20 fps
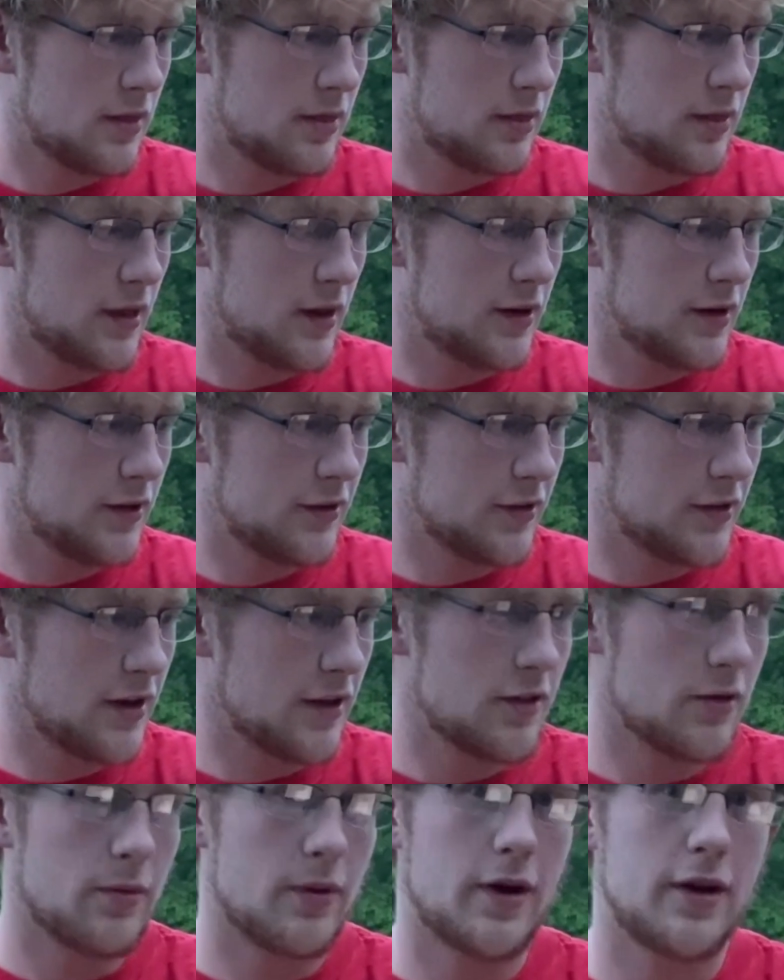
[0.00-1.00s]
then there's
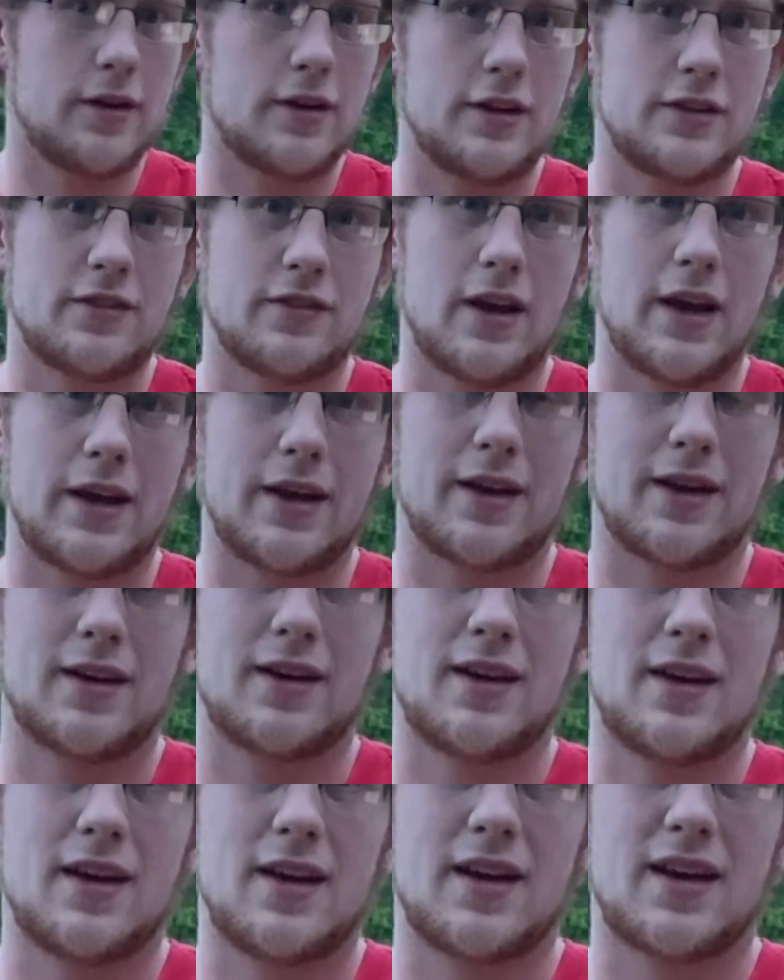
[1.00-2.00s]
another one that's like
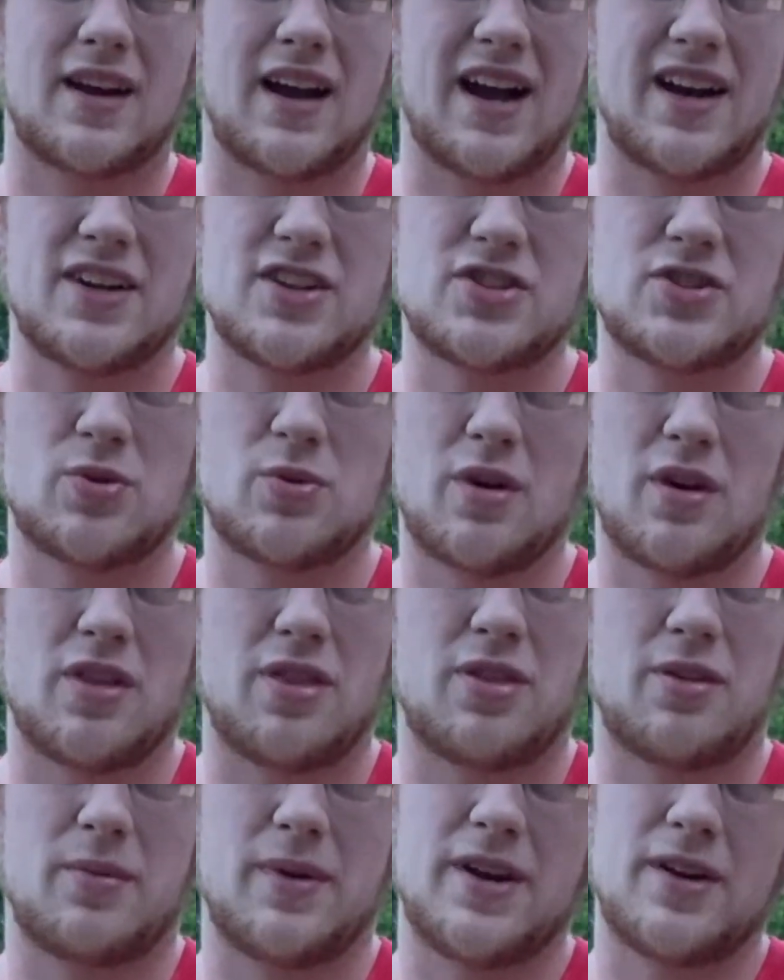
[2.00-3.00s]
kind of short,
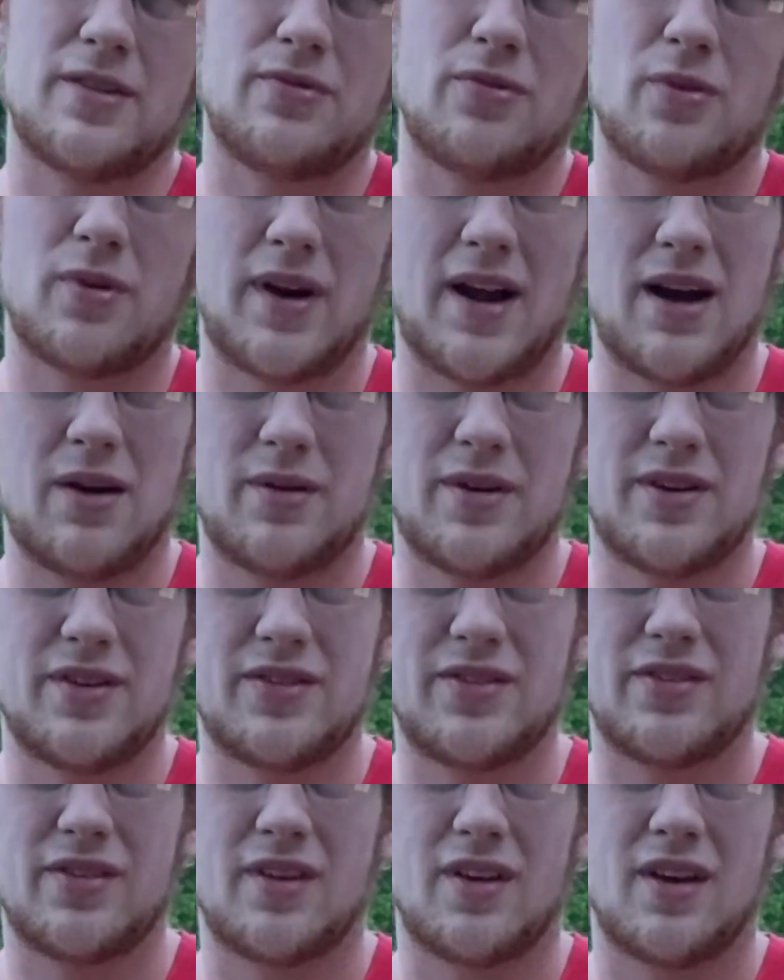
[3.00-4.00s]
three to four
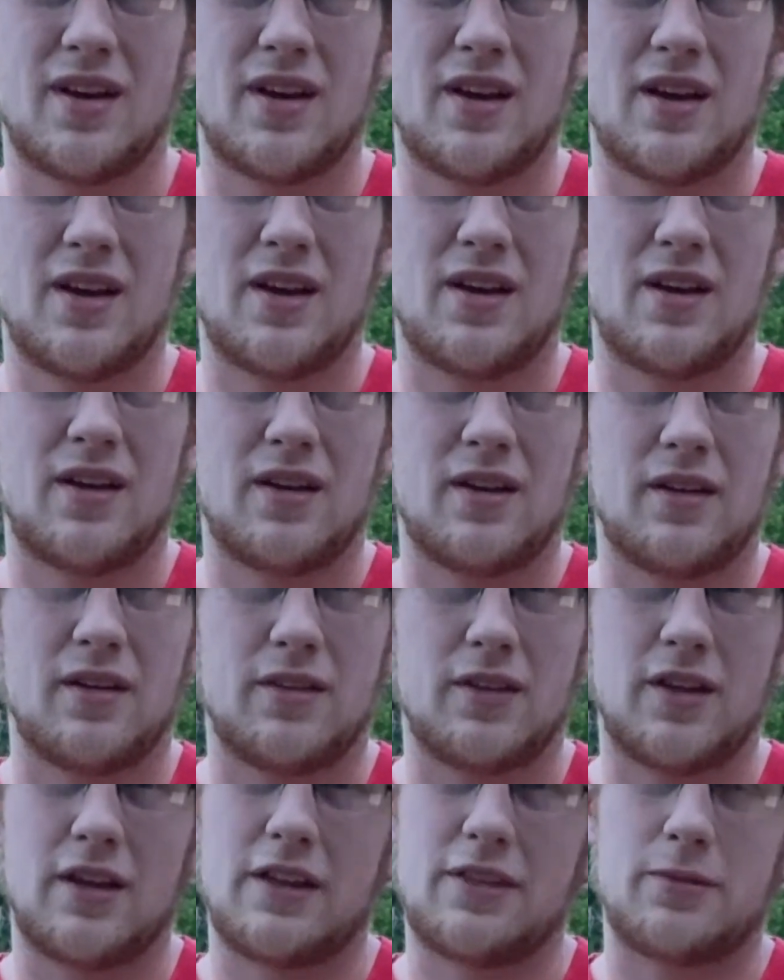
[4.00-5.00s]
hours,
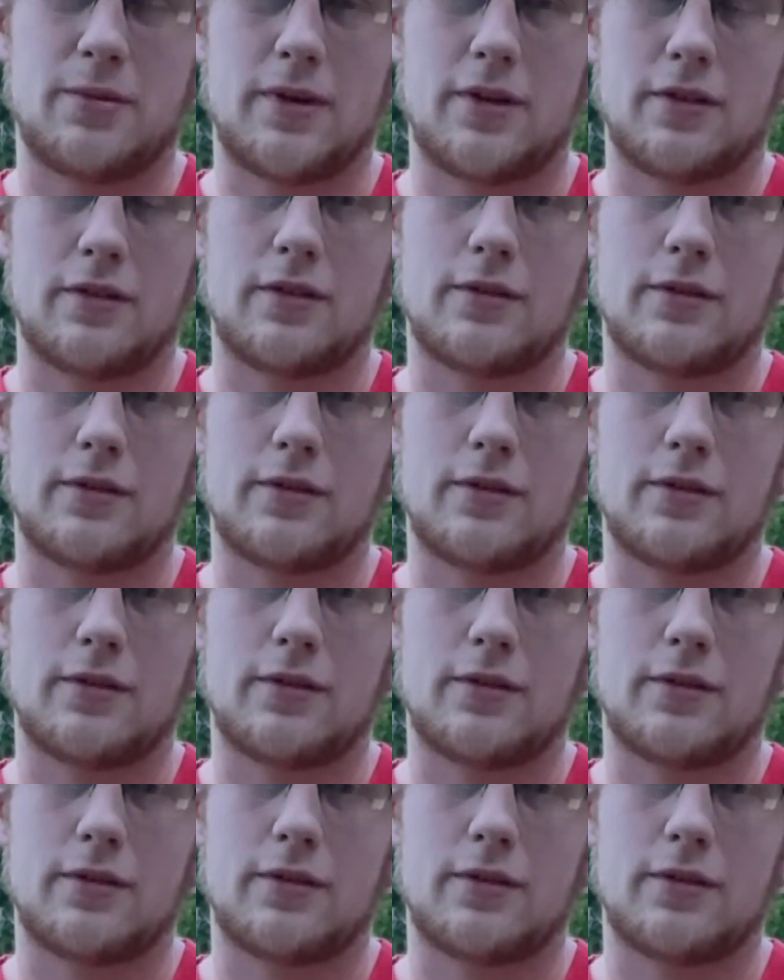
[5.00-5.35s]
not three,